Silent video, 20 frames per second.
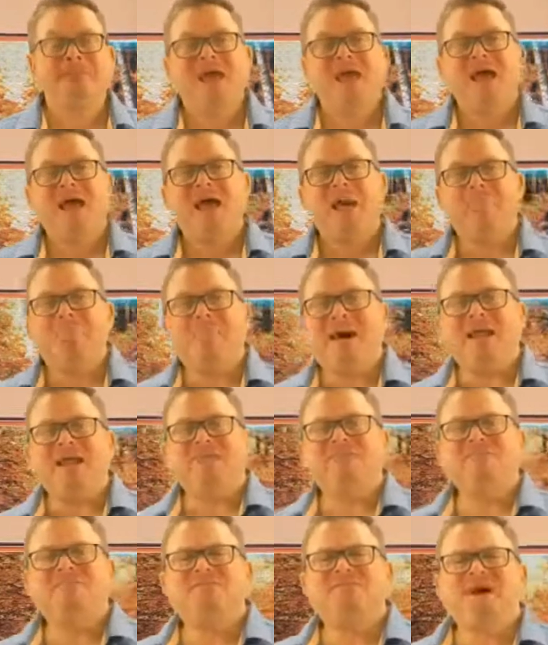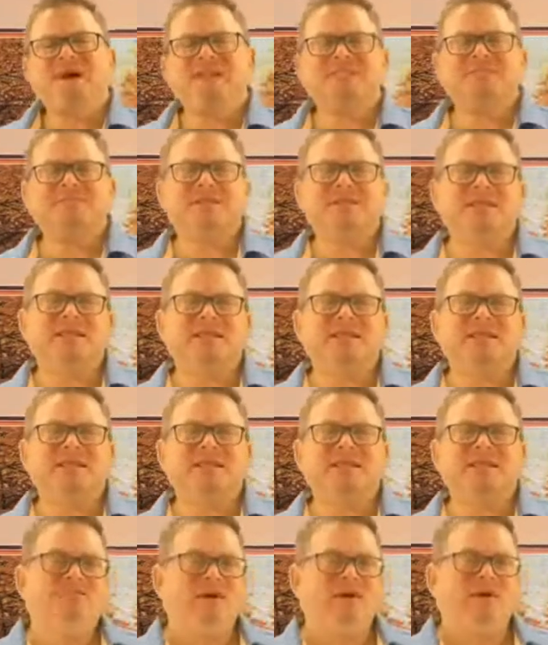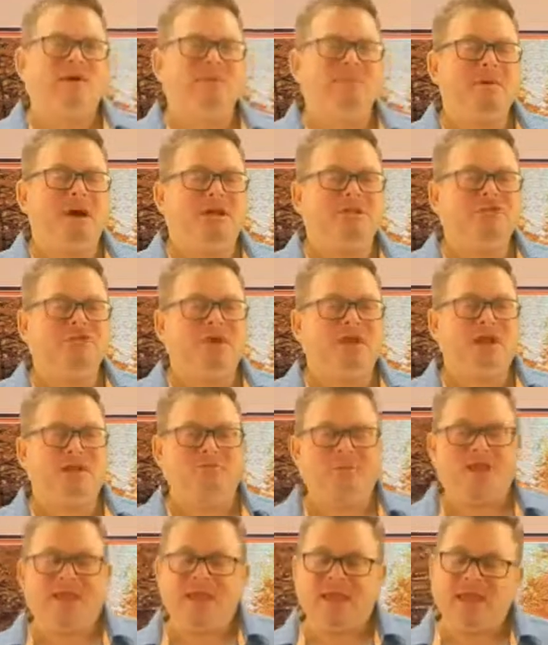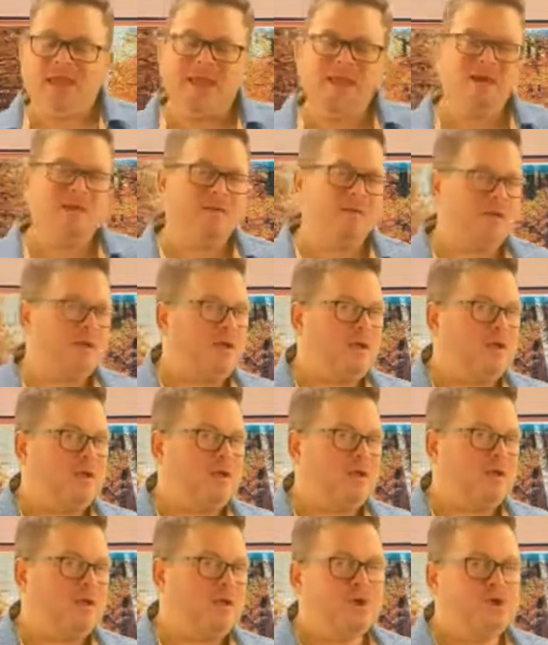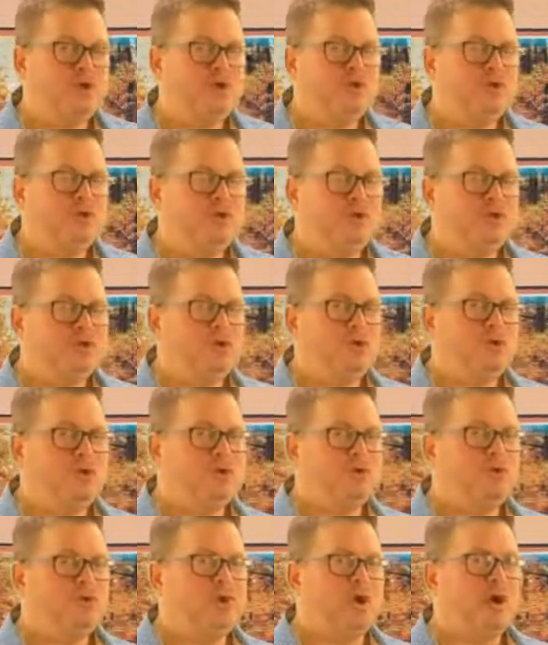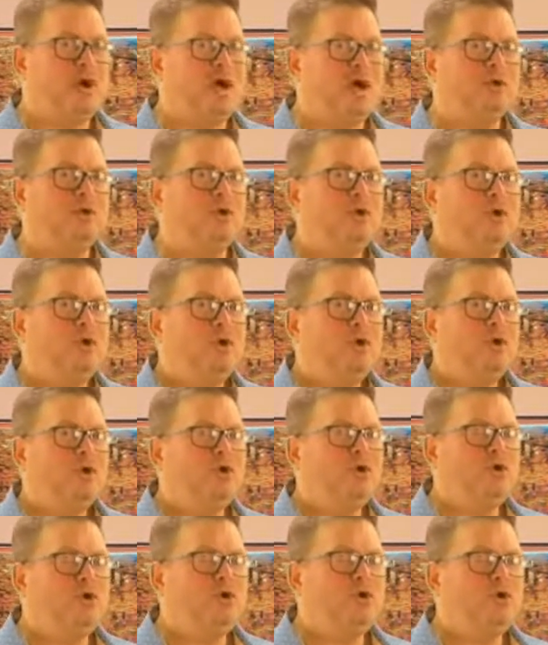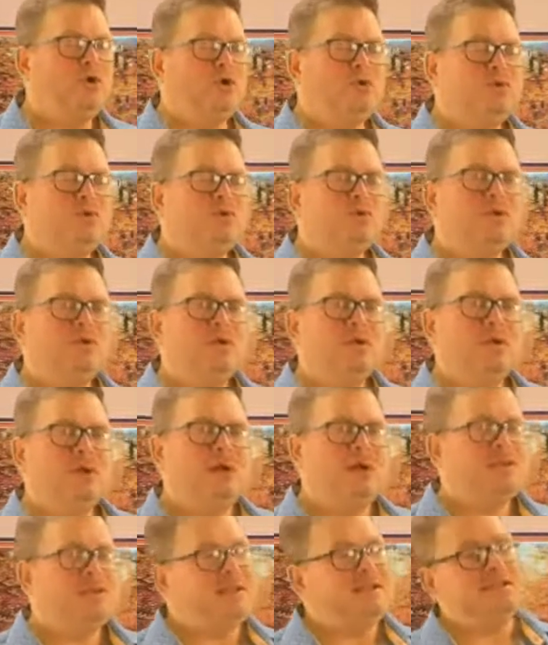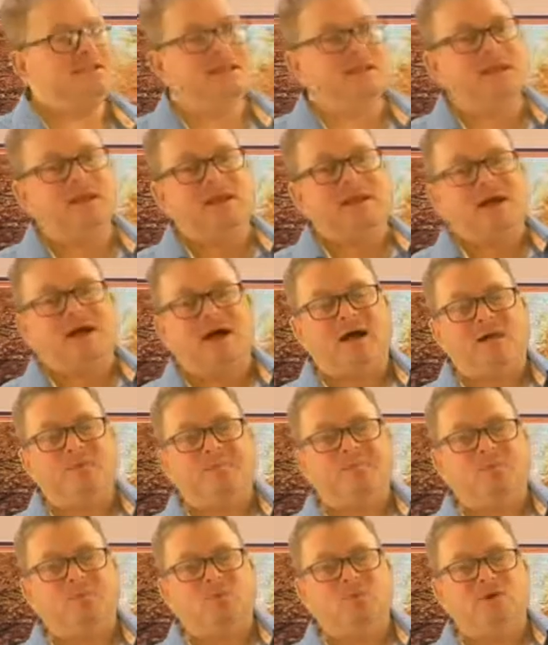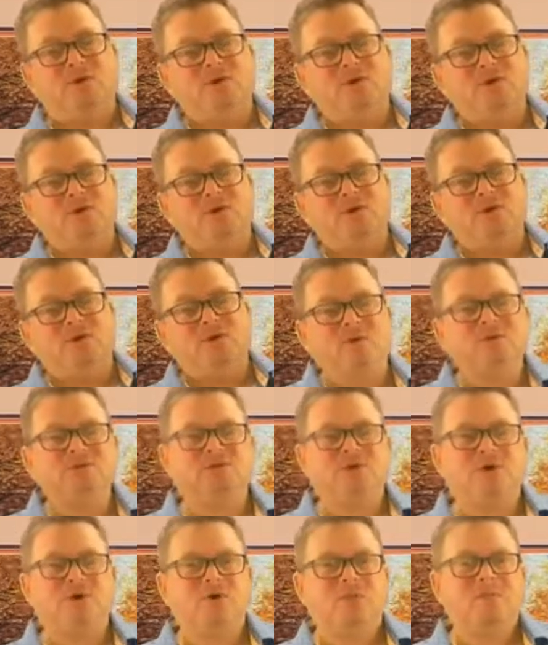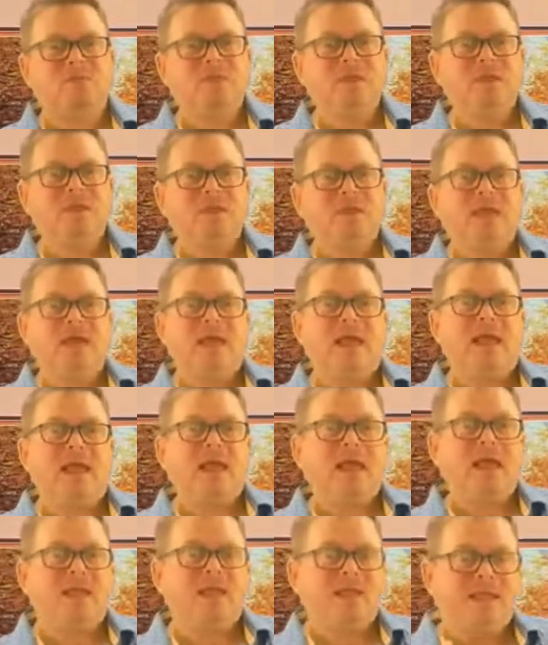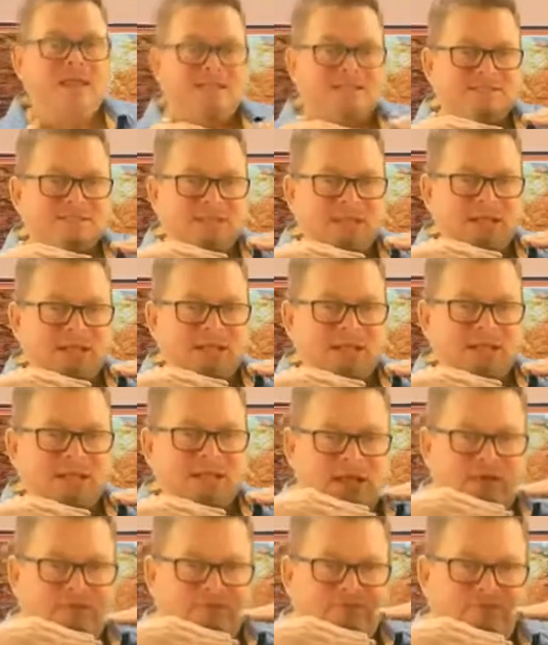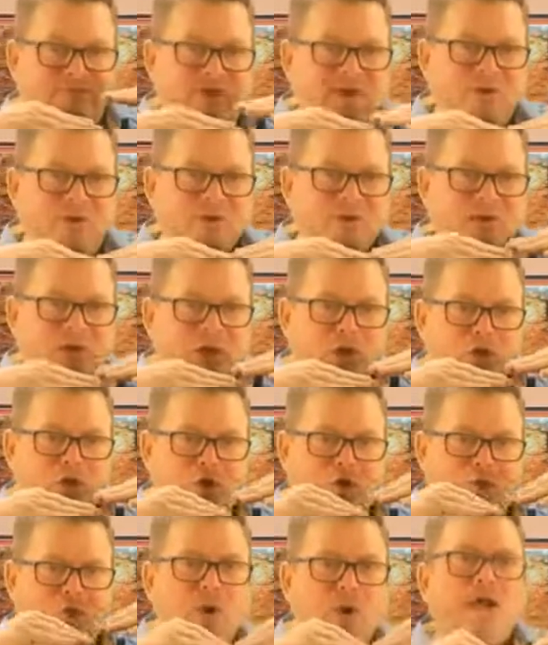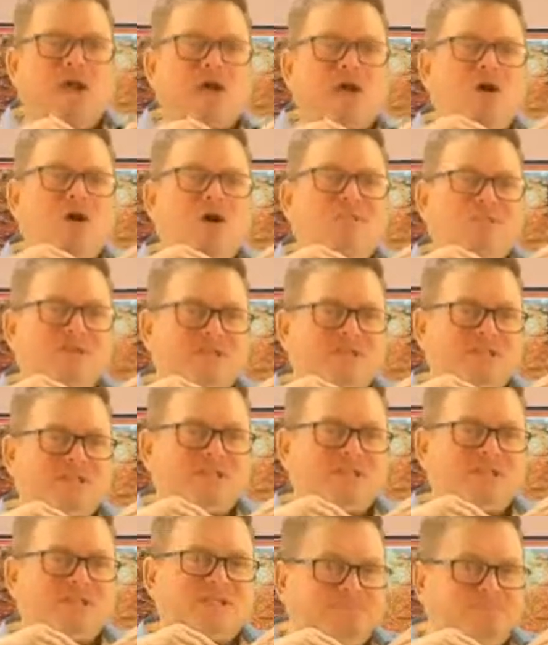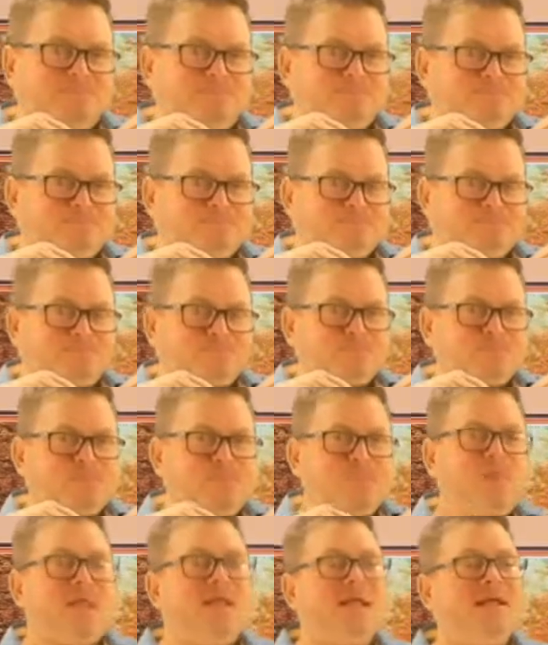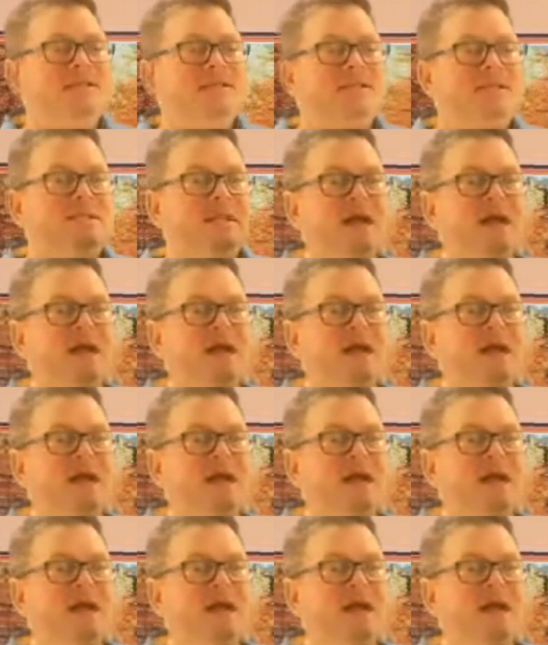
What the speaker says: my investment isn't very much, right? I'm like, hey, what do you, who do you use? They say, we use so-and-so. And it's a very quick conversation. It's, yeah,